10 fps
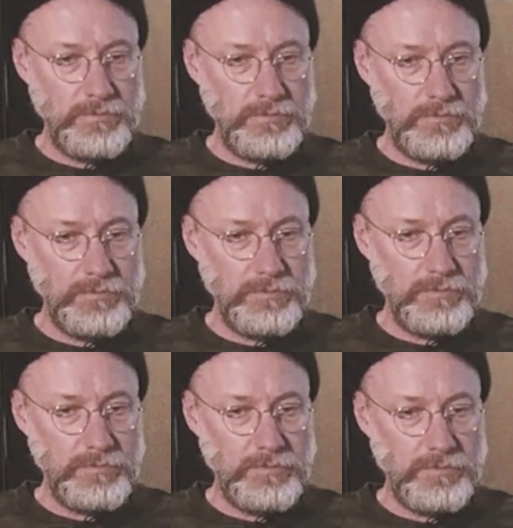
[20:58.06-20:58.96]

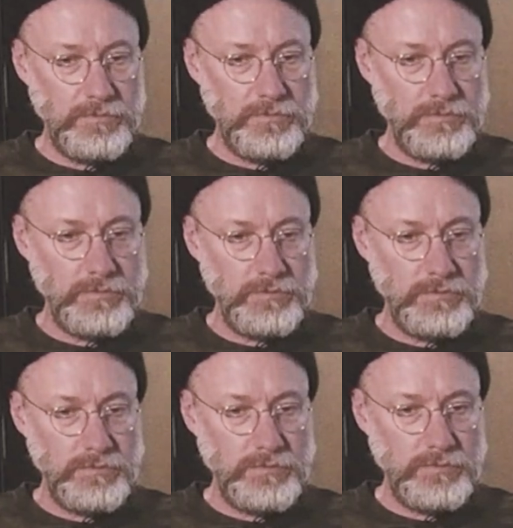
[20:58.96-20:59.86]

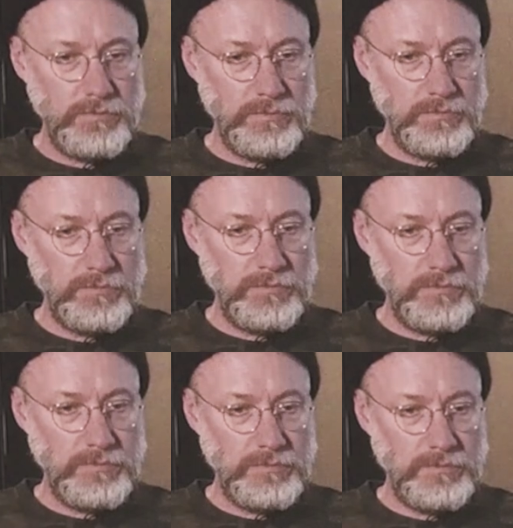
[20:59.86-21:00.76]

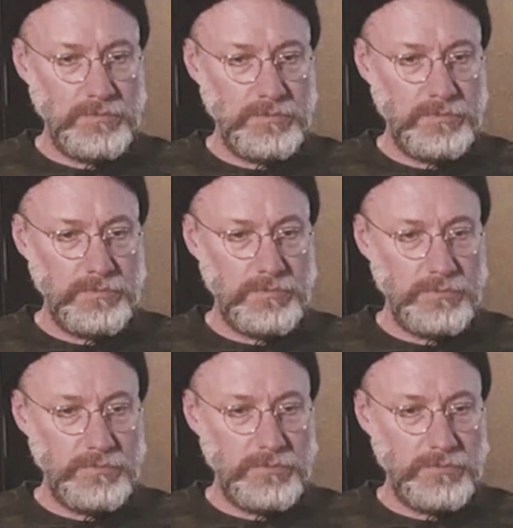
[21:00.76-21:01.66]

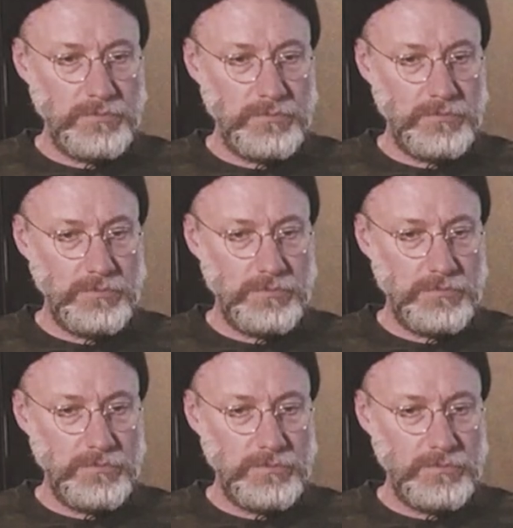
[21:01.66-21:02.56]

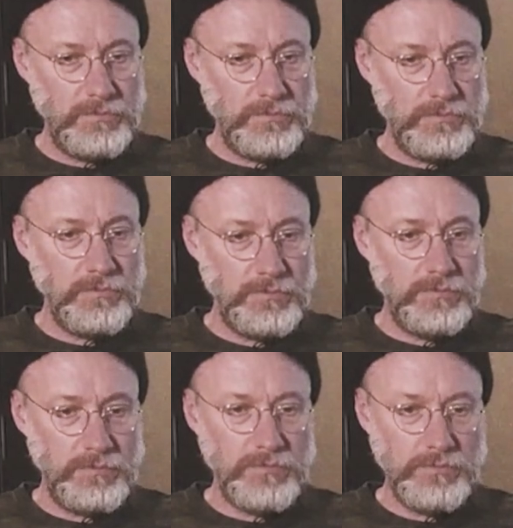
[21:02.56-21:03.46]

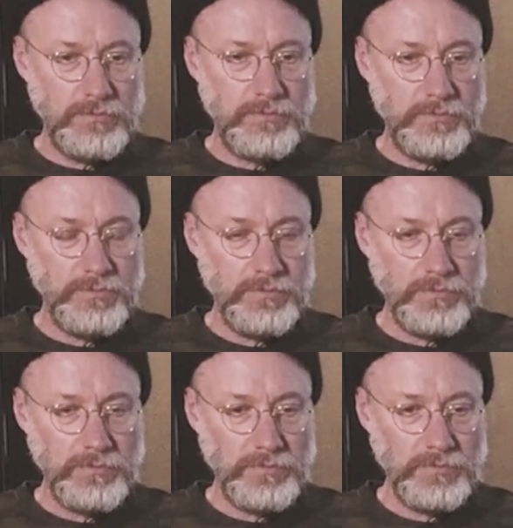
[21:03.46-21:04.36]

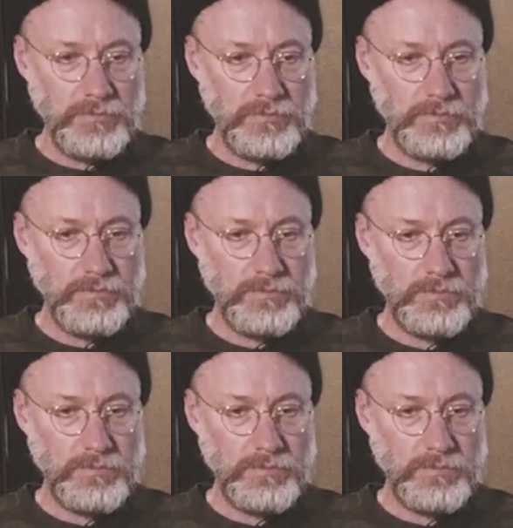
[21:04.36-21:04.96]
This person isn't speaking.